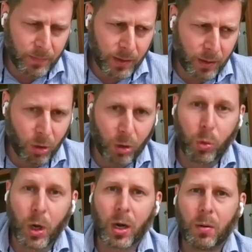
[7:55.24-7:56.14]

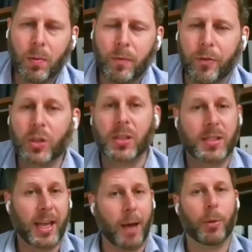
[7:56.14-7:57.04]
we're versus
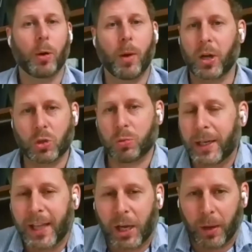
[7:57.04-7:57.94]
the capital markets,
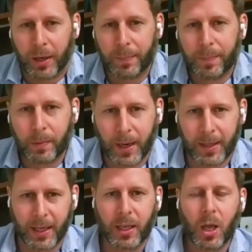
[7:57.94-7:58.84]
we're illiquid, right?
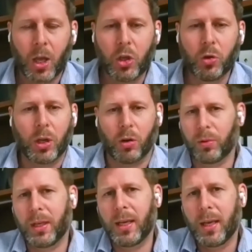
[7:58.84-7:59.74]
Like you can
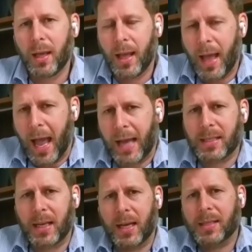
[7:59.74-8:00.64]
only
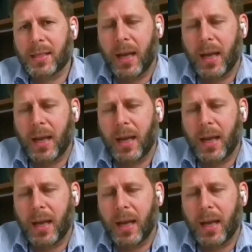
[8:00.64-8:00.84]
access